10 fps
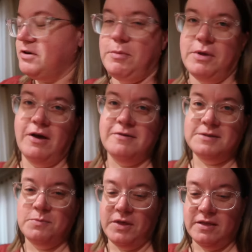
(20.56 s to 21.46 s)
drop me off
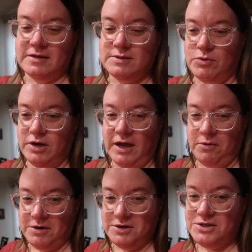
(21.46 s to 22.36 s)
something this morning. I
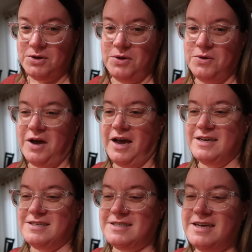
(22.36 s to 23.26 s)
want to show you
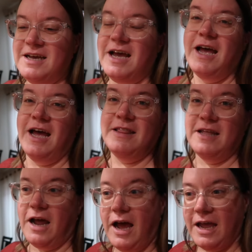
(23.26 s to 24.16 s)
guys. And
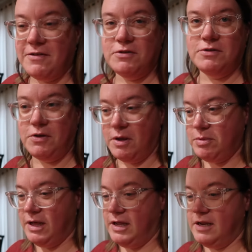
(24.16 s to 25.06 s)
then I have to go donate
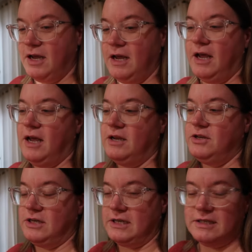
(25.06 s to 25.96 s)
blood.
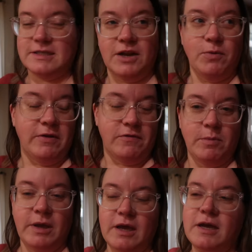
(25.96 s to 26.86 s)
Jason's going to wait for
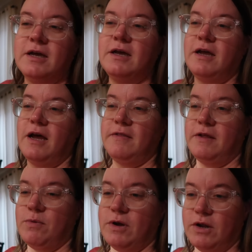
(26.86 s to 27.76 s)
me. And
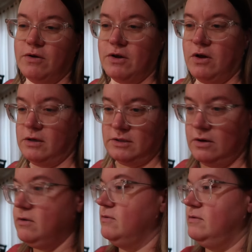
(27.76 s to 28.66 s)
then we're going to go to
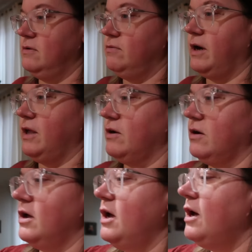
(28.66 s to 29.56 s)
Costco,
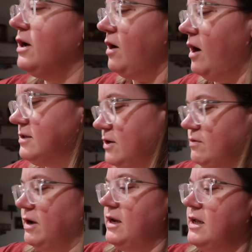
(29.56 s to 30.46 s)
regular Costco
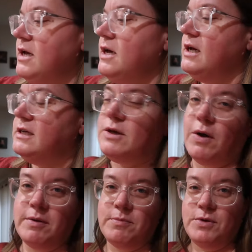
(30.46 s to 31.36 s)
run. So
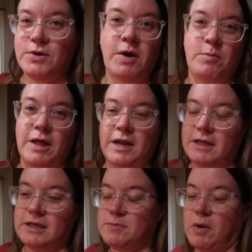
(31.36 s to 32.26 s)
I'm
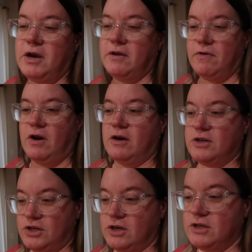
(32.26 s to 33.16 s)
planning this party for our
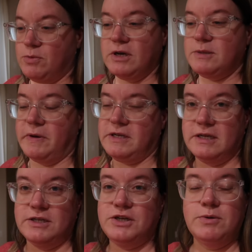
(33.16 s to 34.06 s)
church. We're
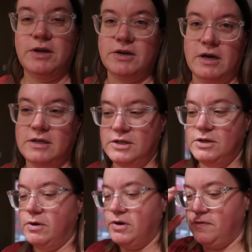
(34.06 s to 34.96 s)
expecting 200 to
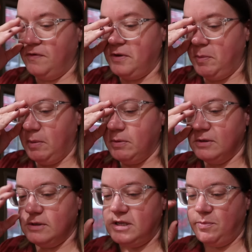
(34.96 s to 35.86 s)
250
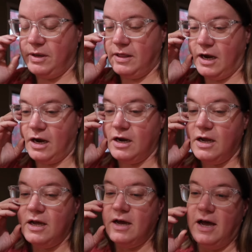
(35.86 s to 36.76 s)
people to be there.
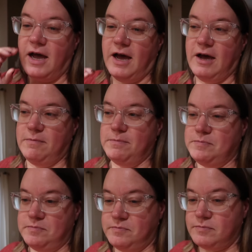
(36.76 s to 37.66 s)

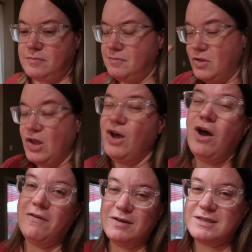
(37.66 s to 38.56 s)

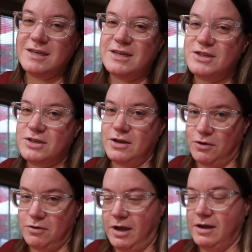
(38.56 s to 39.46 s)
Obviously it's,
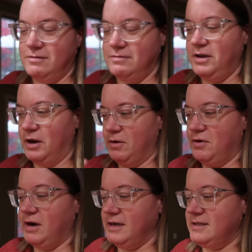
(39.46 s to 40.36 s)
a
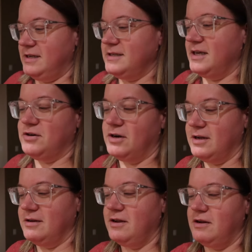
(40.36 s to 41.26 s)

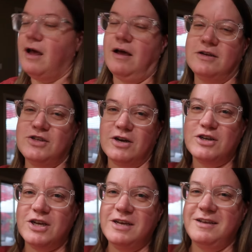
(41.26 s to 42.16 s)
Christ-centered
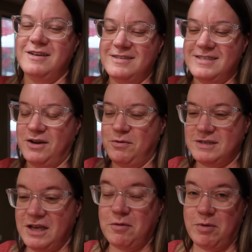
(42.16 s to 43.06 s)
church. So we're
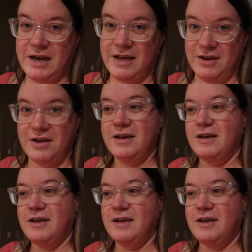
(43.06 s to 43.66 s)
celebrating